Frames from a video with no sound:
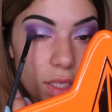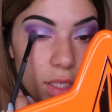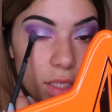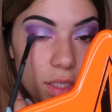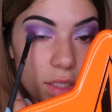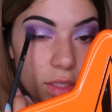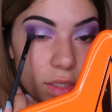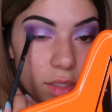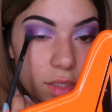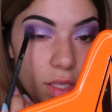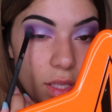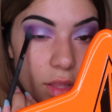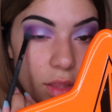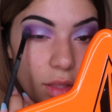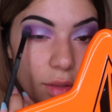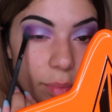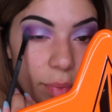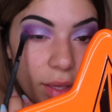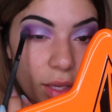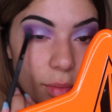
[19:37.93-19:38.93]
is
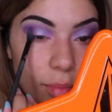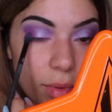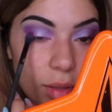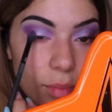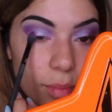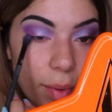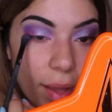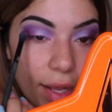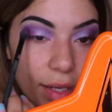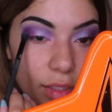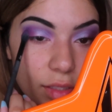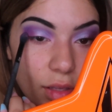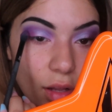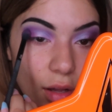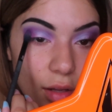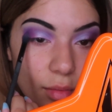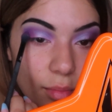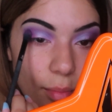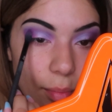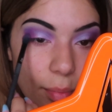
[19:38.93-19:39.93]
the pigment packs
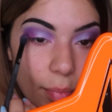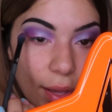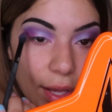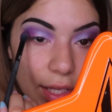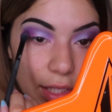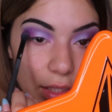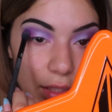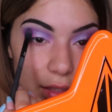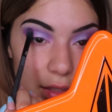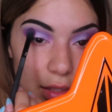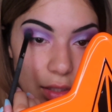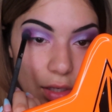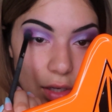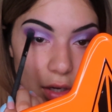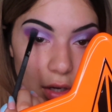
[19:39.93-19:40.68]
on best